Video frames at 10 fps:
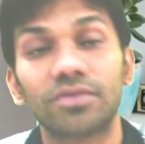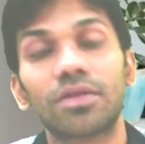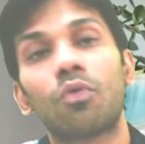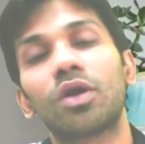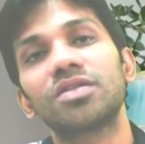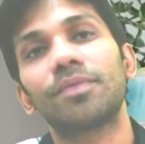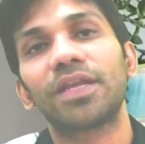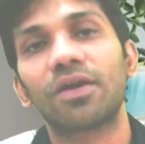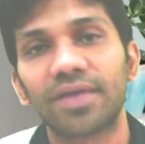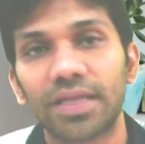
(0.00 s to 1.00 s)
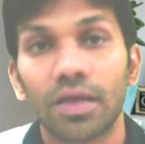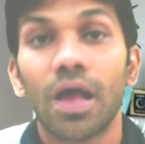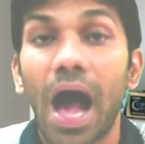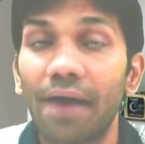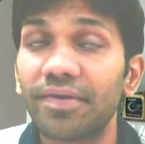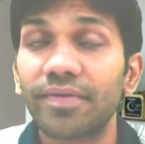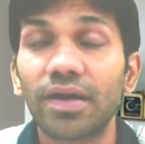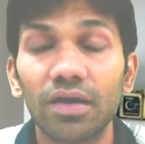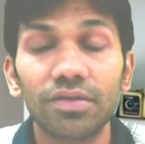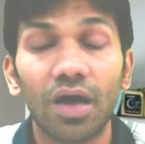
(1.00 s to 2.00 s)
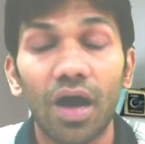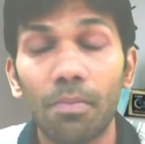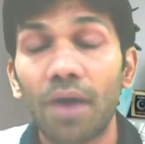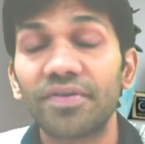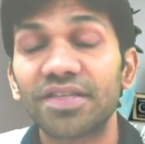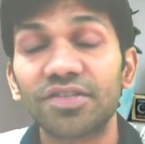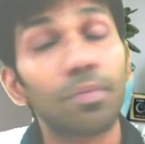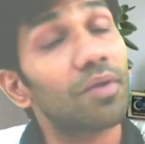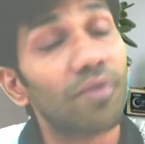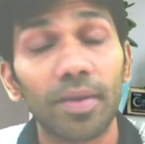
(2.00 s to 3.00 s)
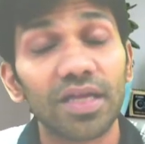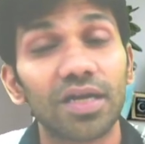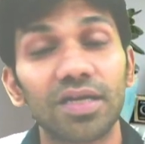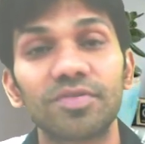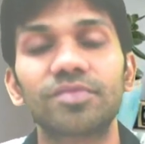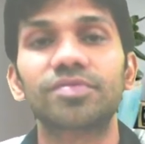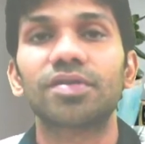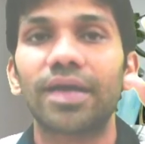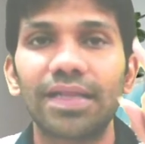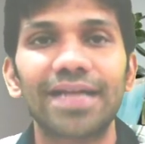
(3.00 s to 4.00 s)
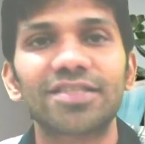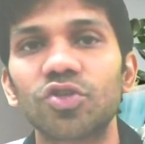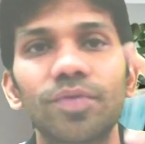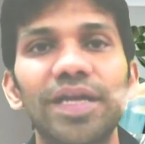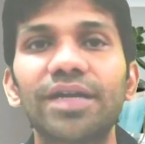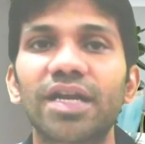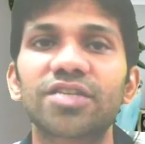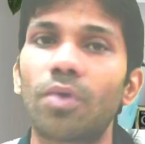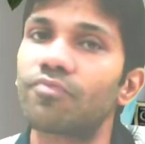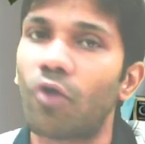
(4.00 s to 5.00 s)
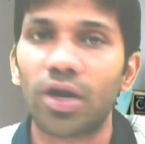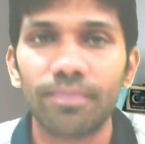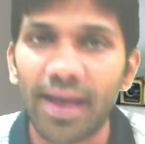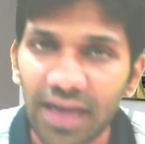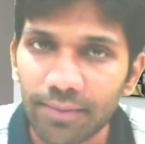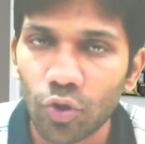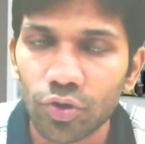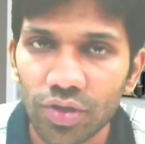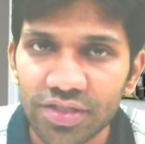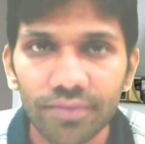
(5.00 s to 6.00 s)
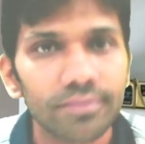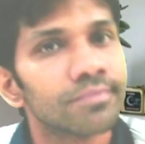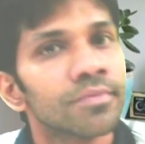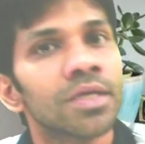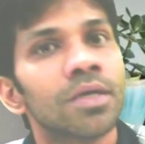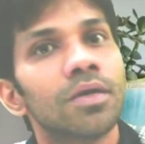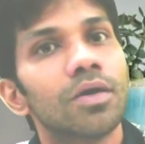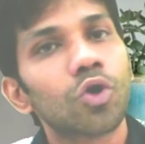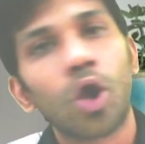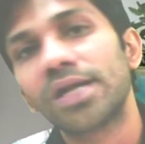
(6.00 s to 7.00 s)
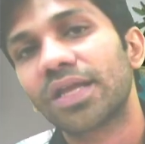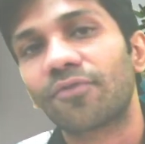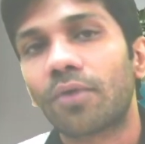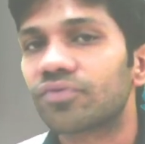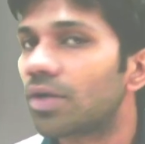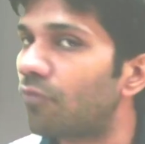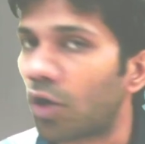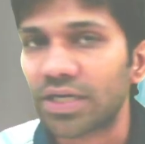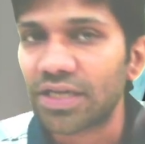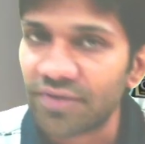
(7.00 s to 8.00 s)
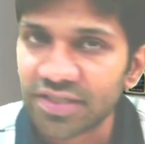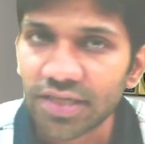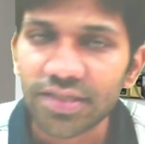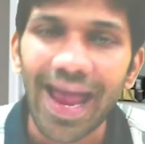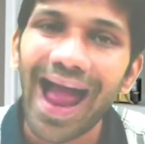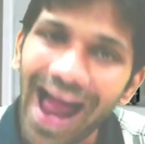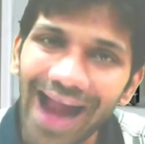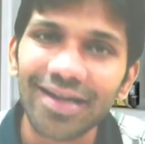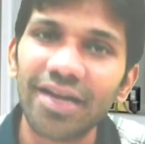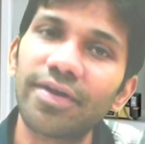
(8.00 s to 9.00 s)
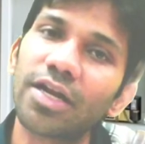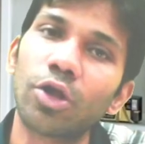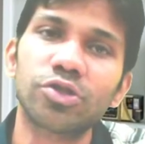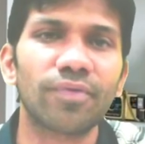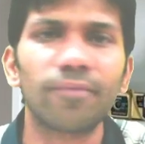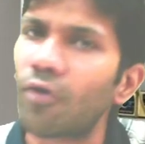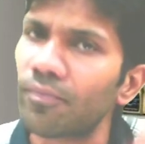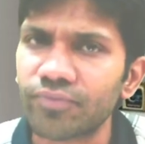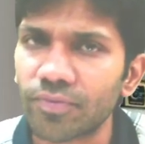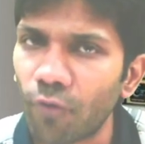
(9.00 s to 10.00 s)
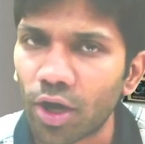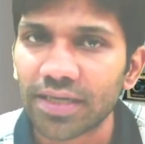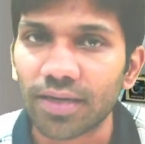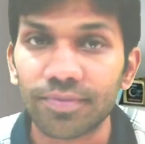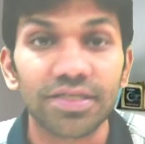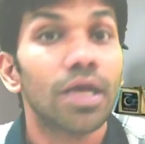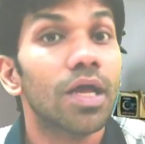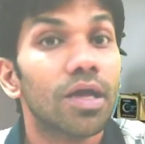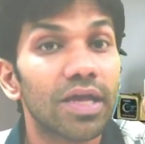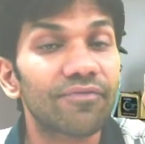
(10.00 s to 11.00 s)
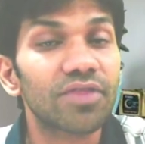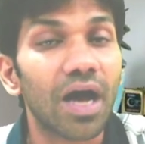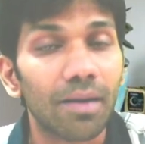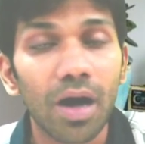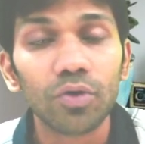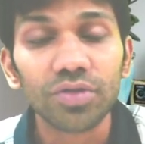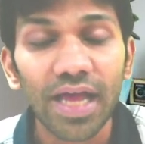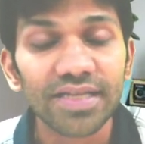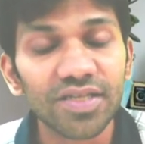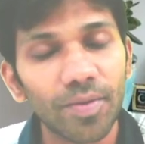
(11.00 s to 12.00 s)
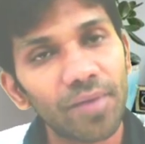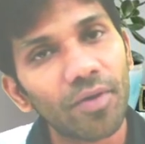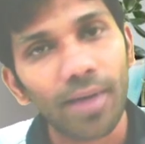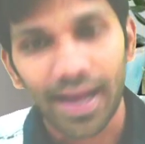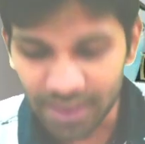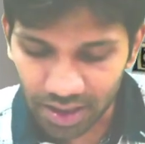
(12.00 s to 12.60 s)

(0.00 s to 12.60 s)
Now, what is the meaning of other? However, the above is receivable from other countries means, let's assume interest from foreign bank I am going to receive, royalty from some foreign investors, and dividend also from some foreign companies. If the above three are receivable from other